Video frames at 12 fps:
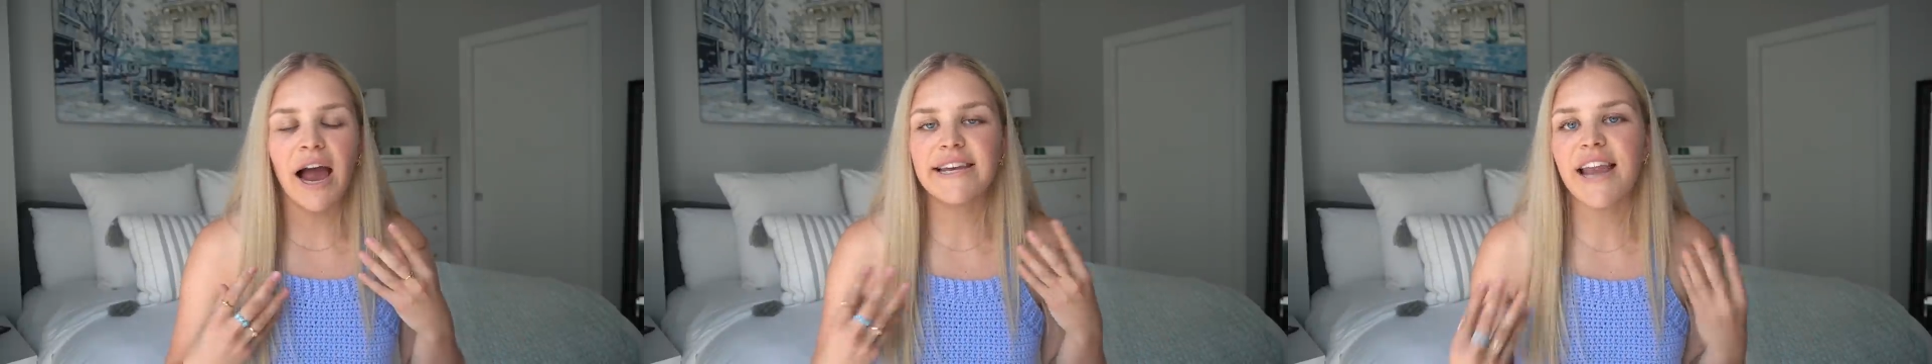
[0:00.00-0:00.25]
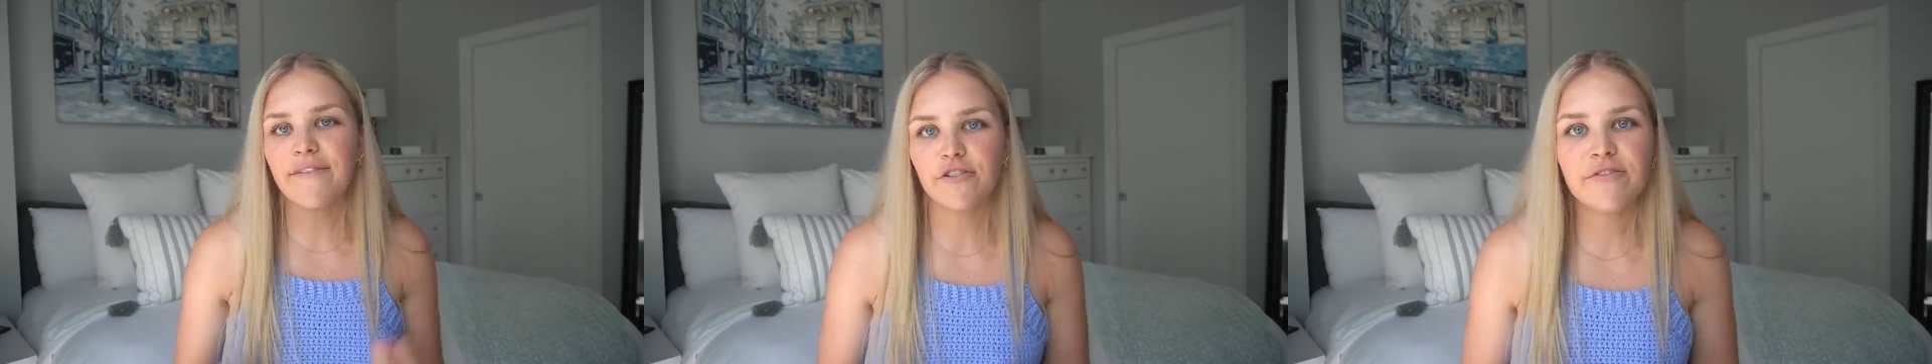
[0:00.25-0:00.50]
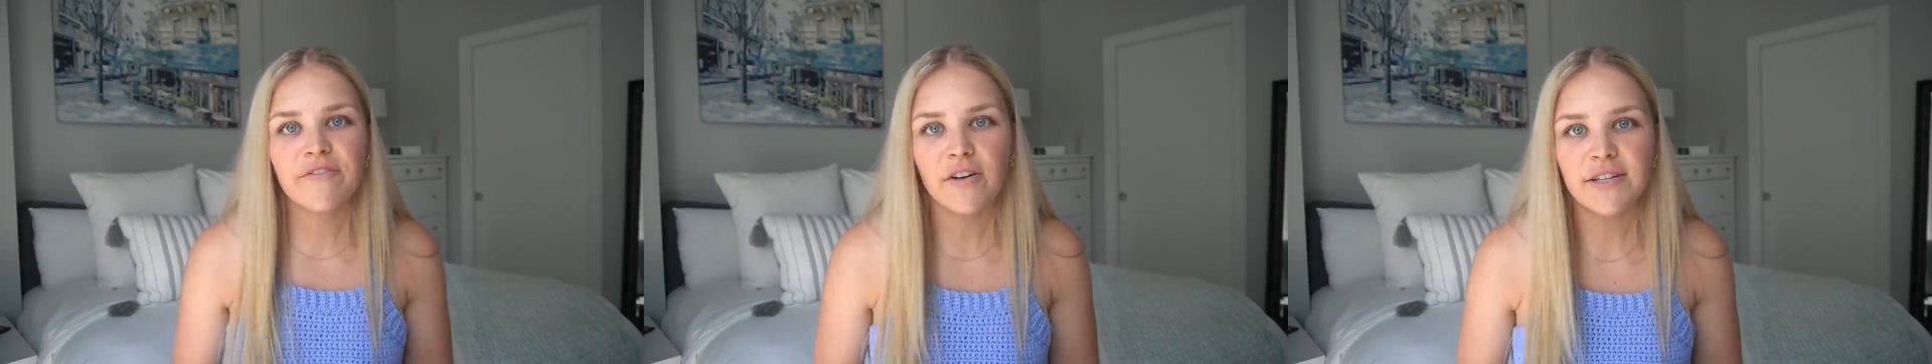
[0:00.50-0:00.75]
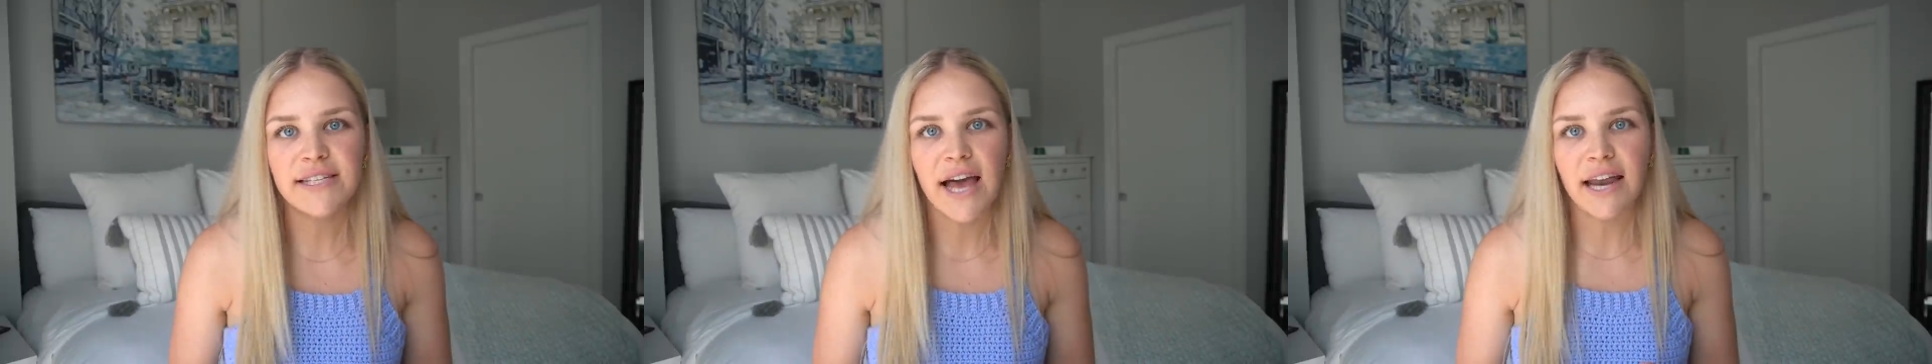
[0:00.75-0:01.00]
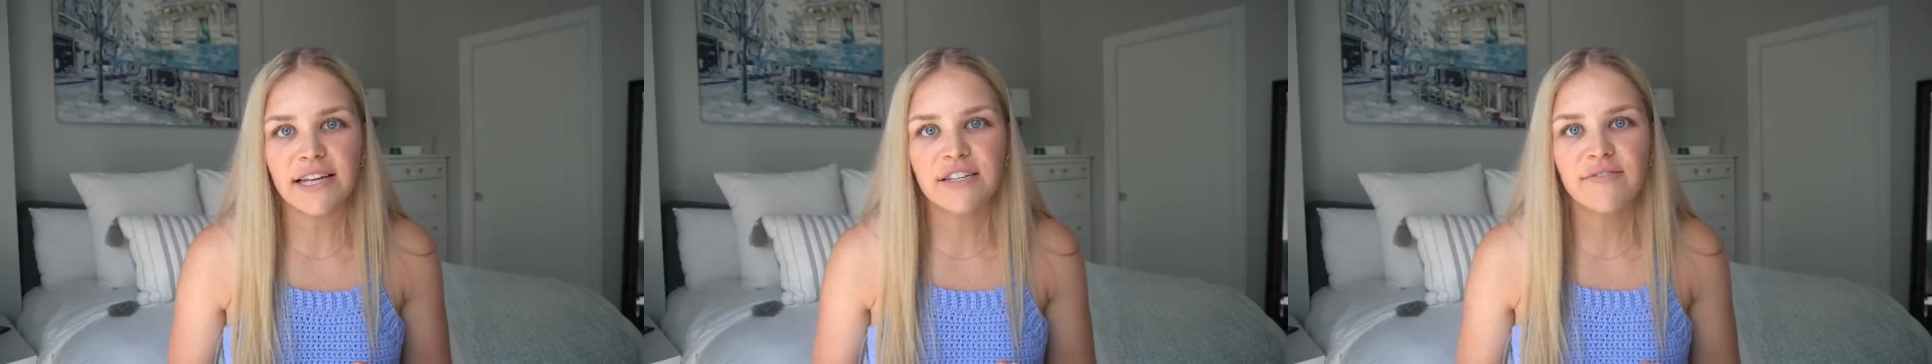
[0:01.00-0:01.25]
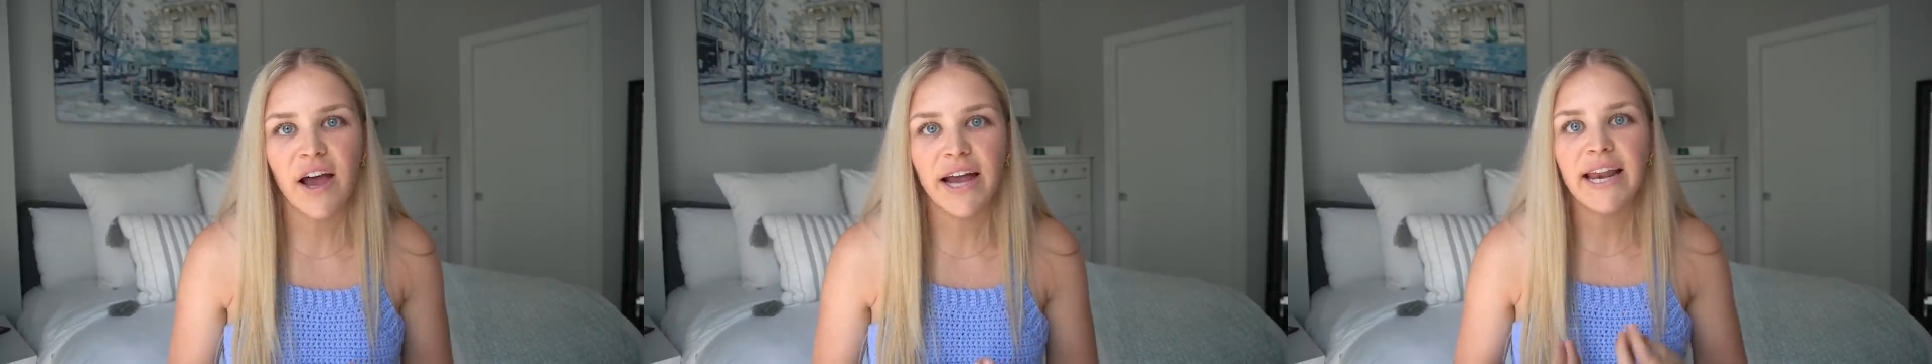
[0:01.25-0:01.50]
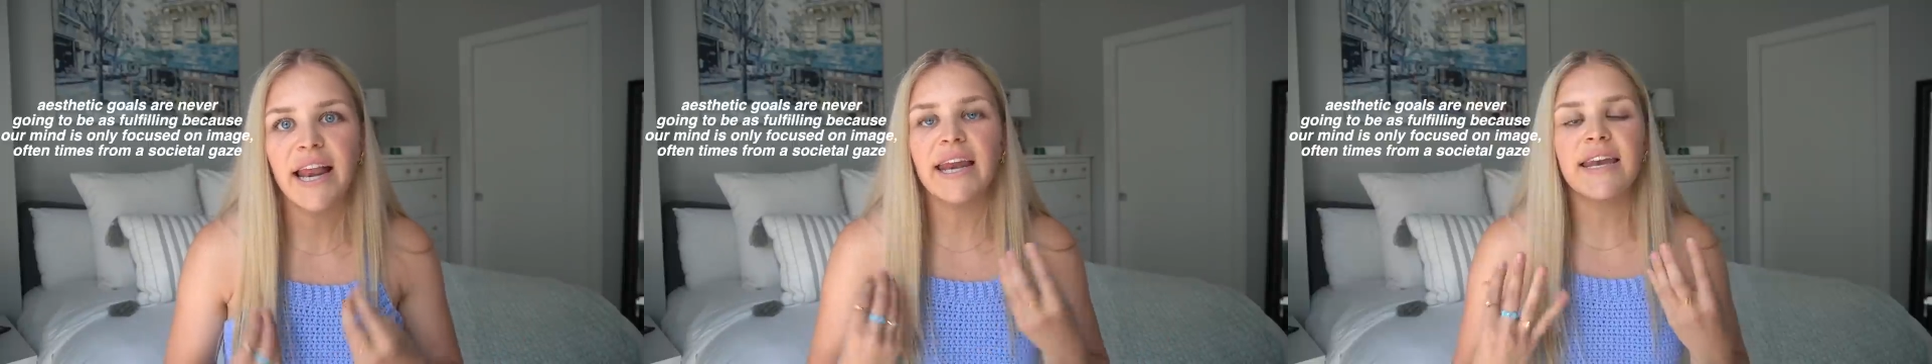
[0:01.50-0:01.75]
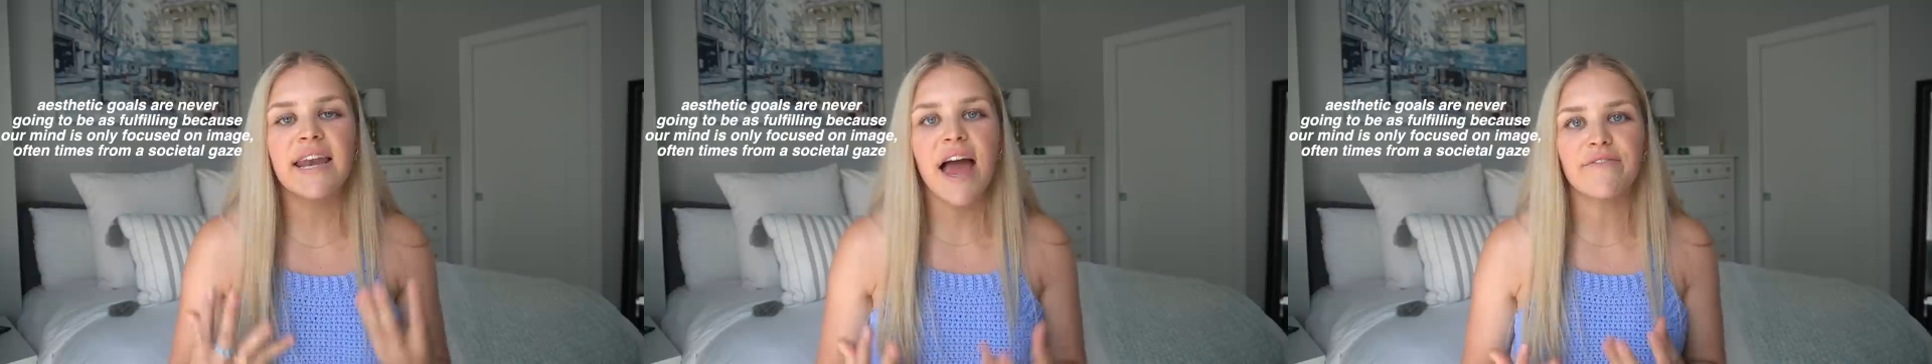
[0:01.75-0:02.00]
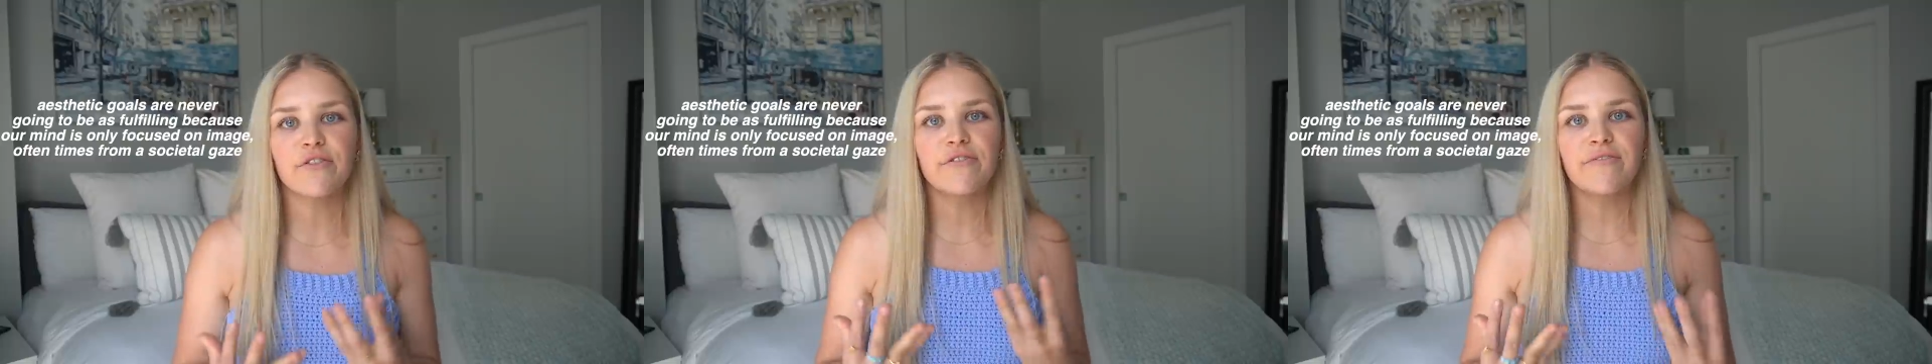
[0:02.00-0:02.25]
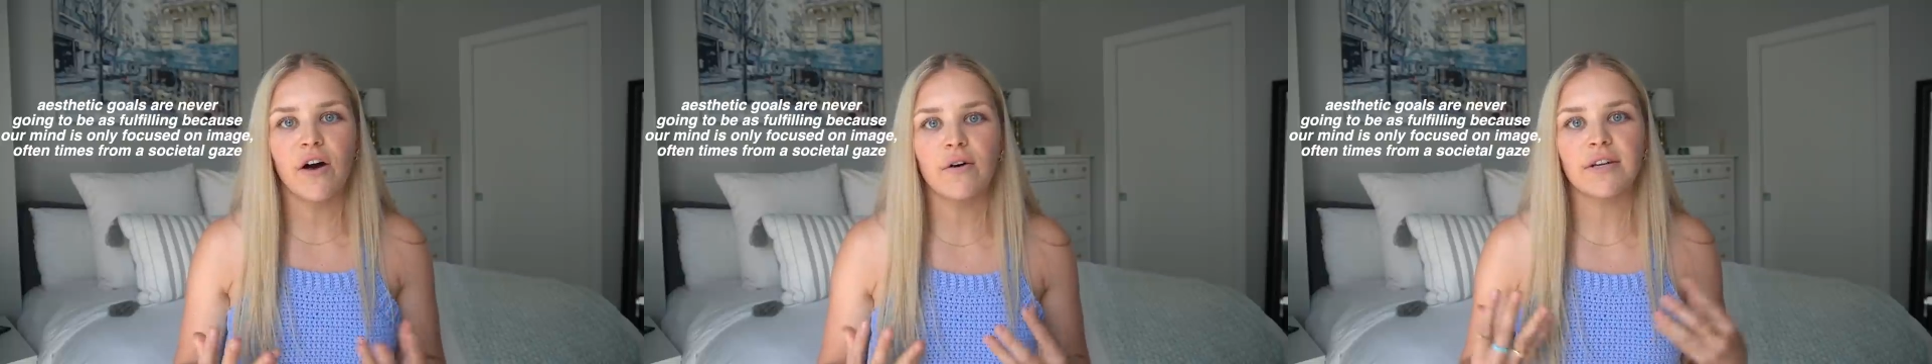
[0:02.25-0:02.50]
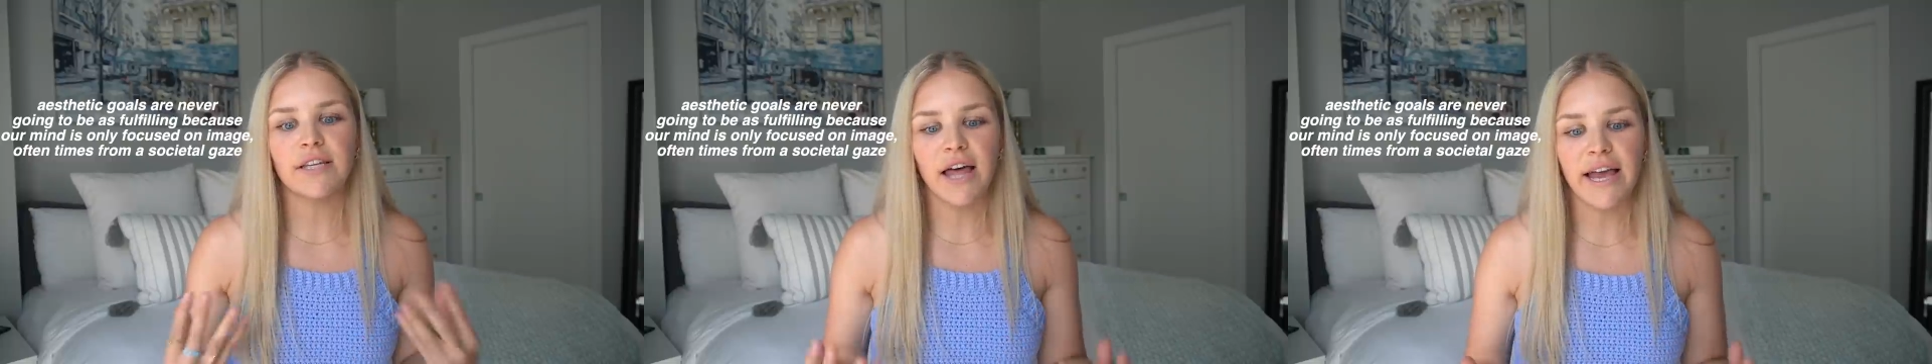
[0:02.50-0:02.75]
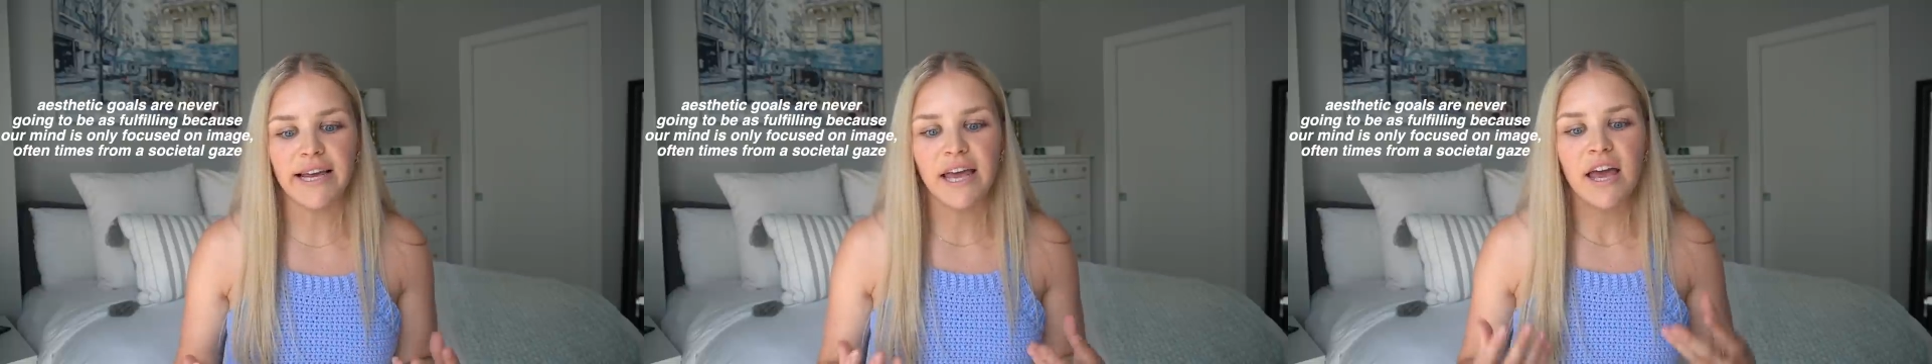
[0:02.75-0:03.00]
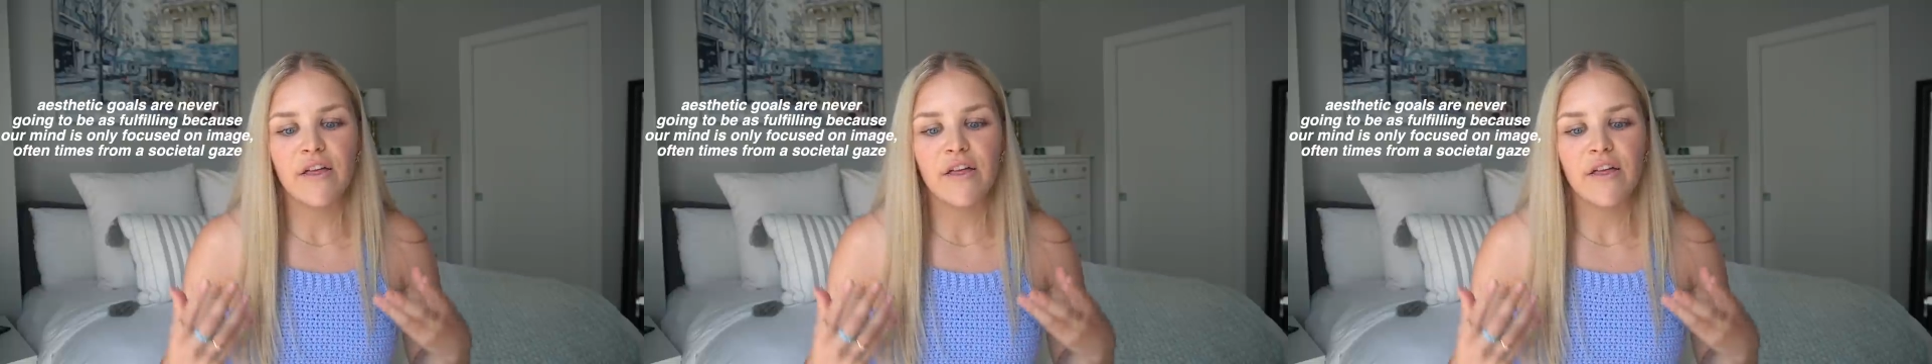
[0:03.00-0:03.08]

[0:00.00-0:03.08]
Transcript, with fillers: I never felt satisfied and it never felt like